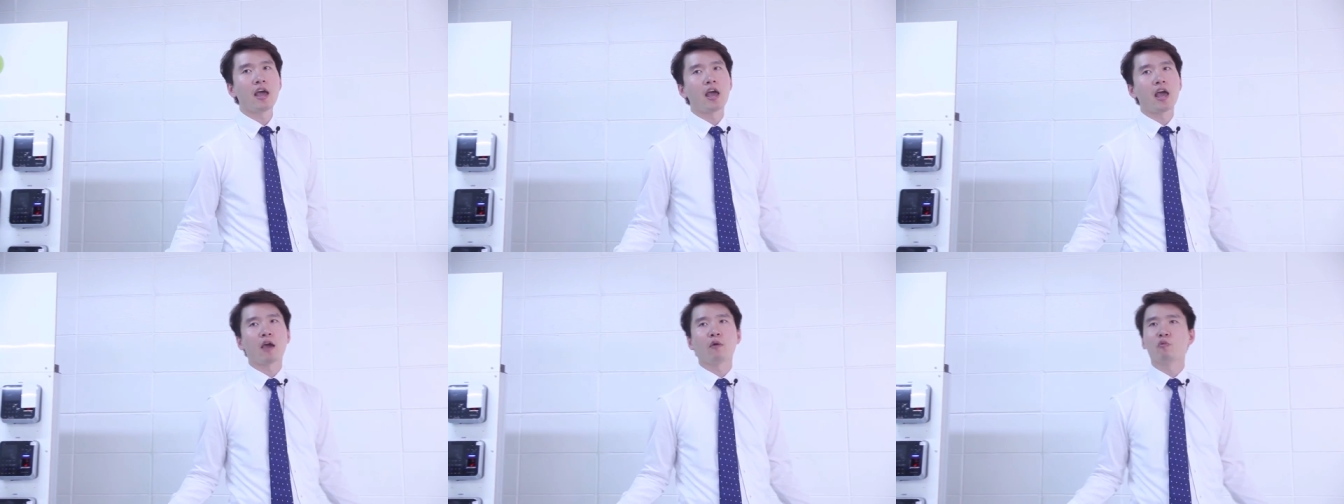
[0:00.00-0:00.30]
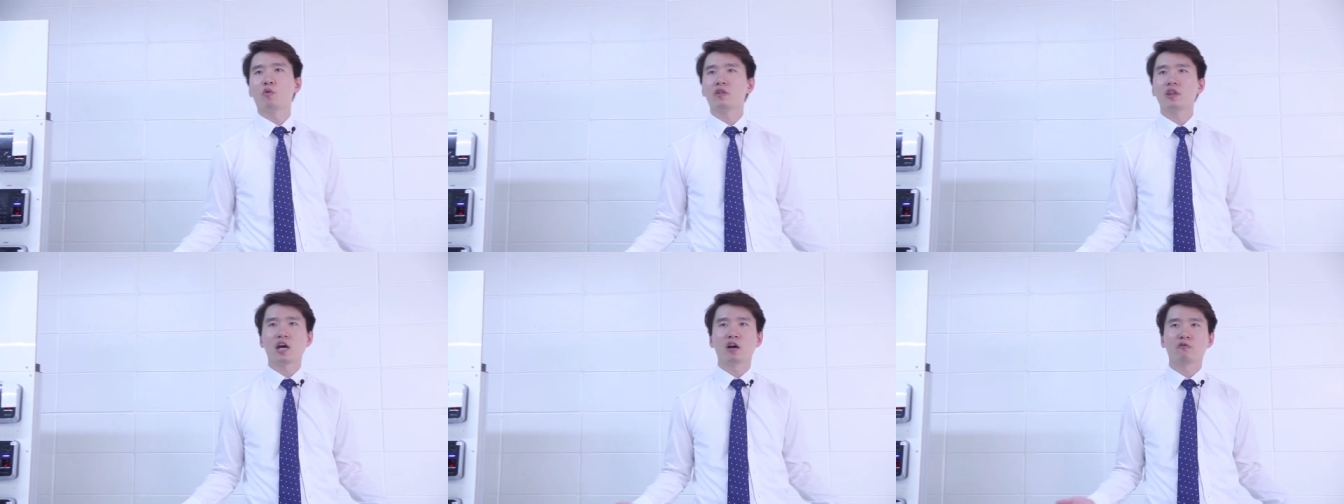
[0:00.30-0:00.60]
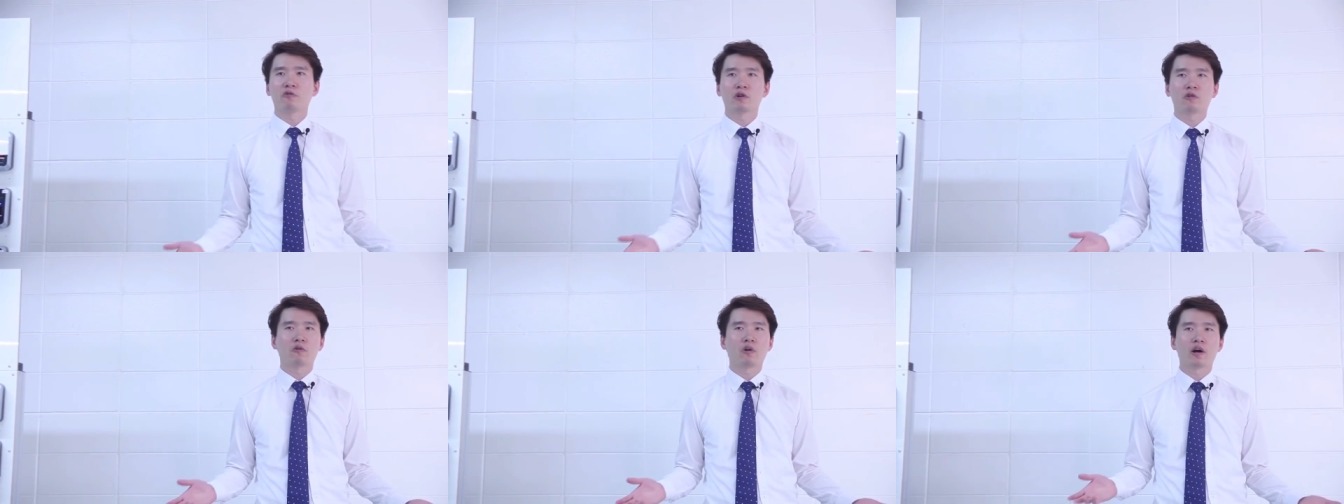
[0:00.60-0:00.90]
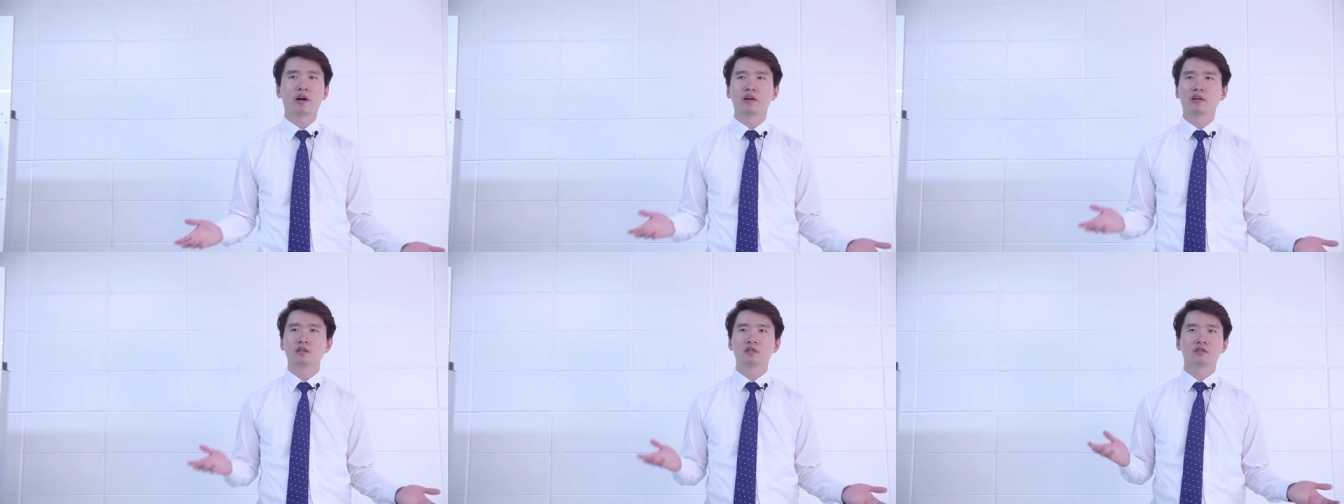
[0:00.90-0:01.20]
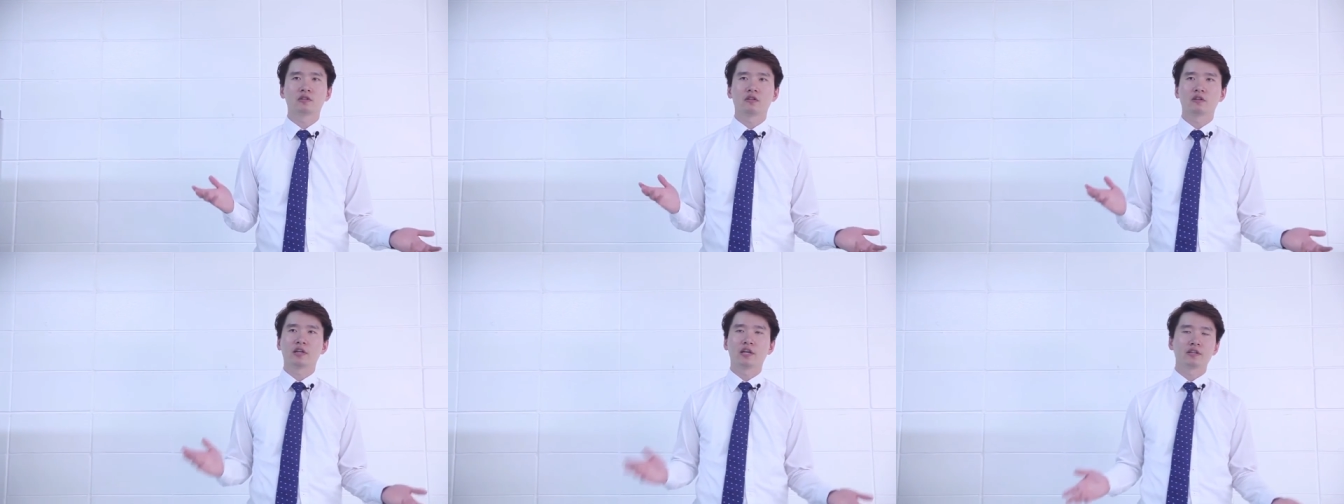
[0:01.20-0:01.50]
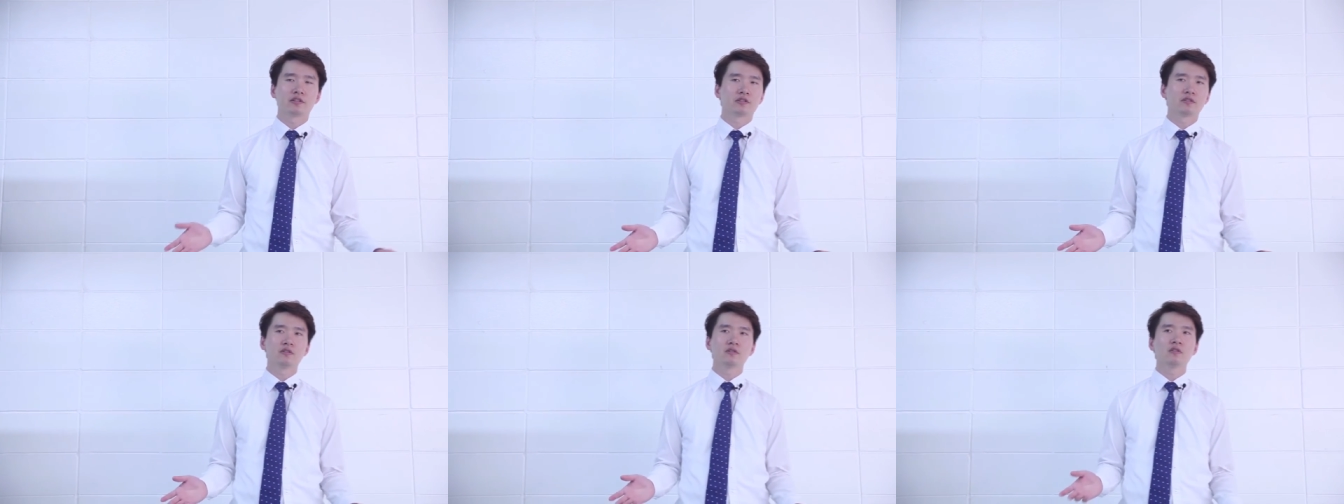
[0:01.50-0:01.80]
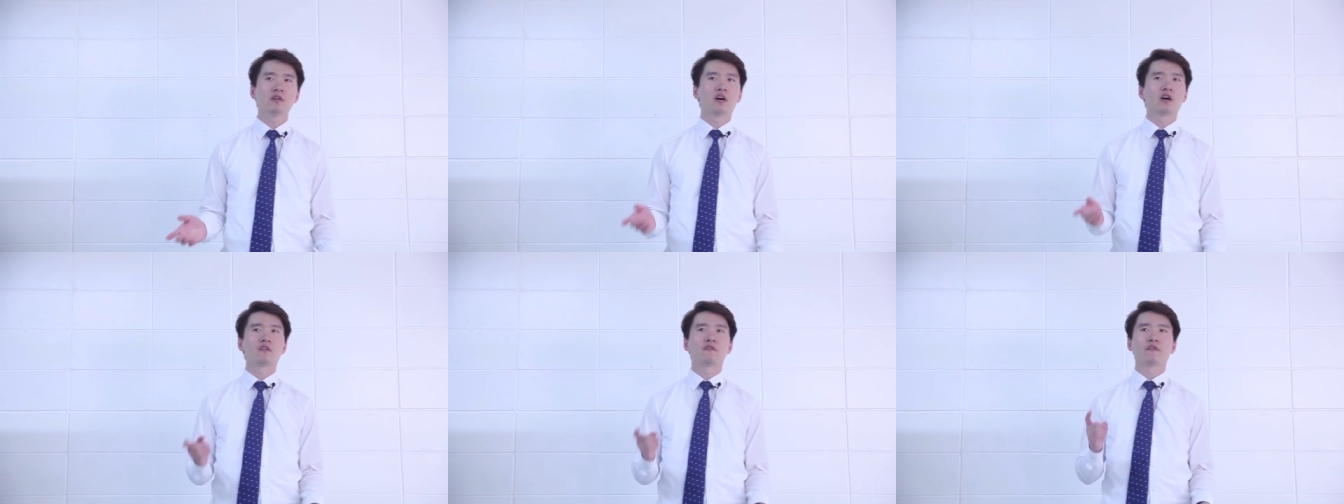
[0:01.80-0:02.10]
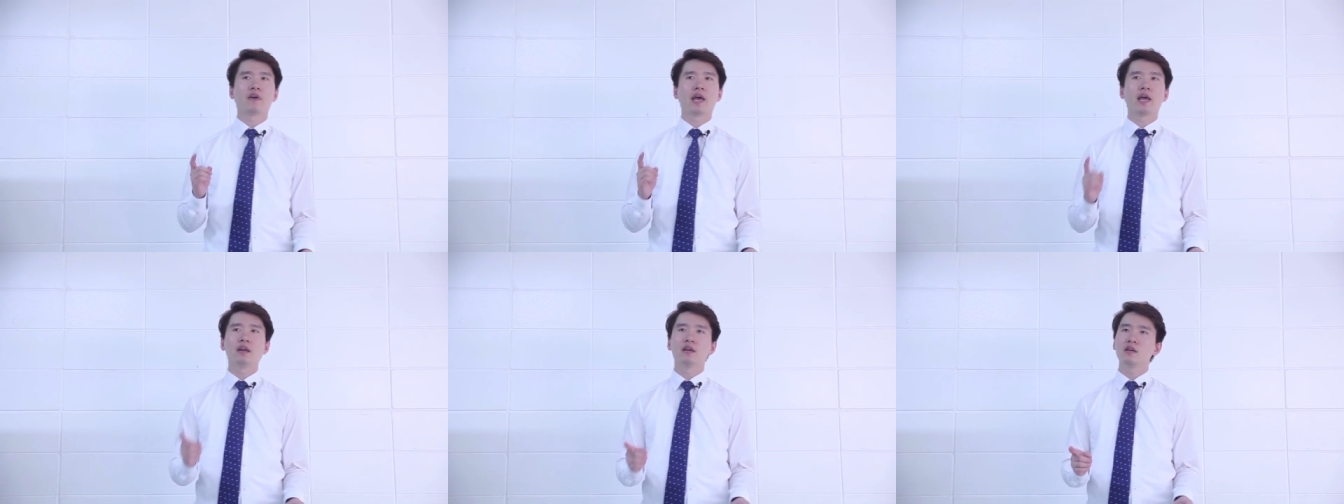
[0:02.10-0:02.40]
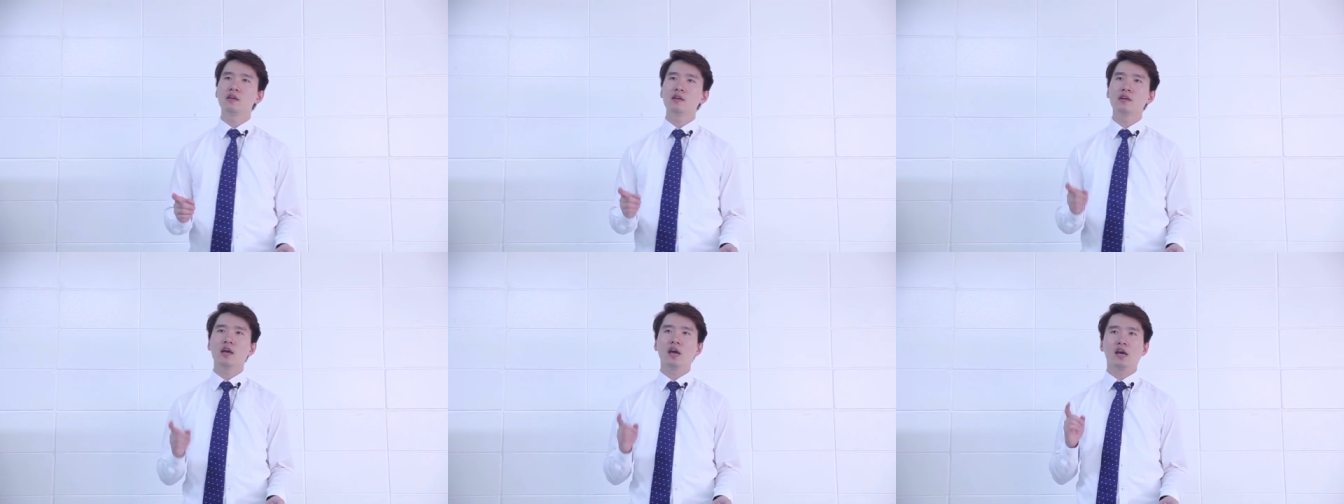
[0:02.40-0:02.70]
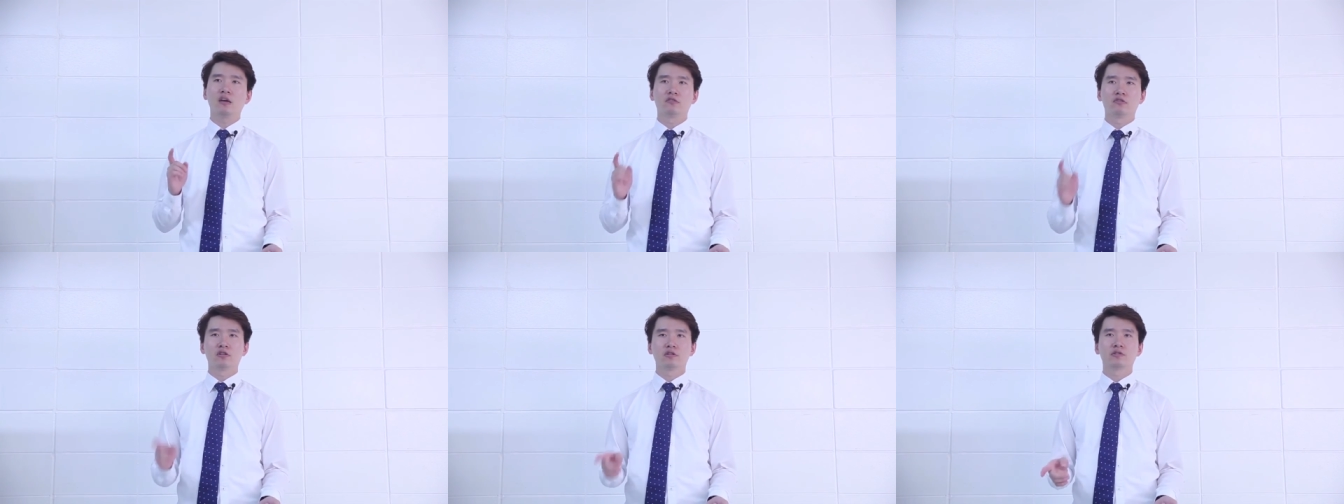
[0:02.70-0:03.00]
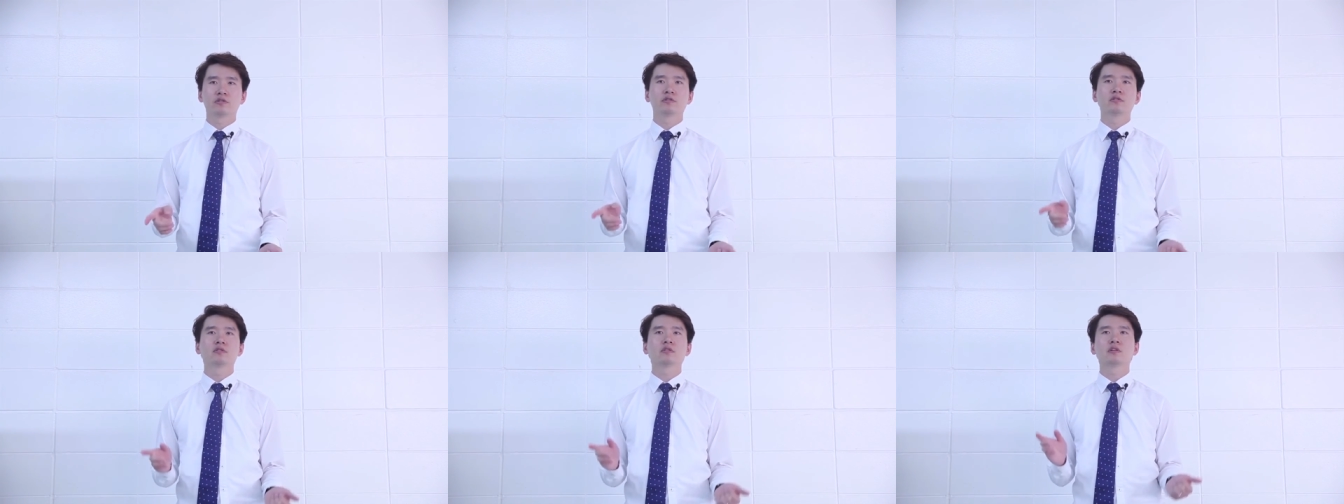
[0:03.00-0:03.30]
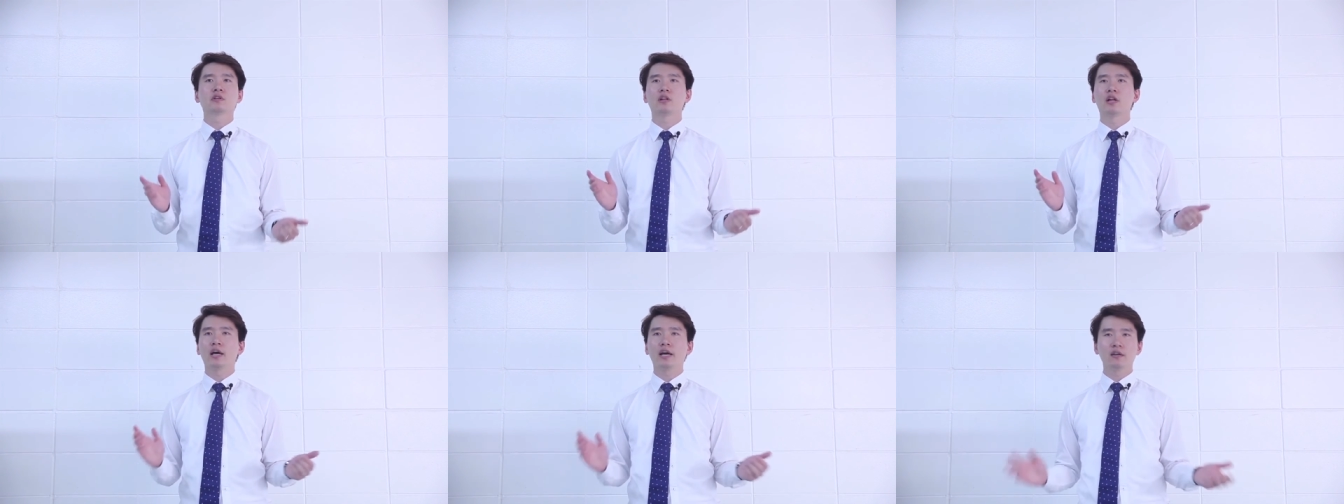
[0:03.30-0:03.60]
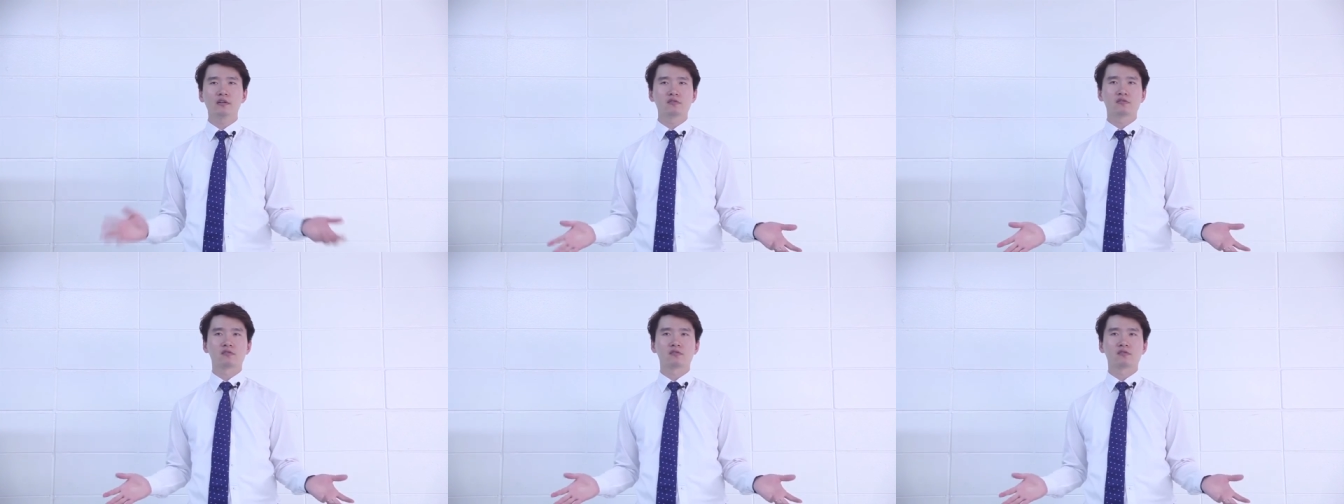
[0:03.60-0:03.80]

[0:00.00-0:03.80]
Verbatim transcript: and without requiring installation of any additional client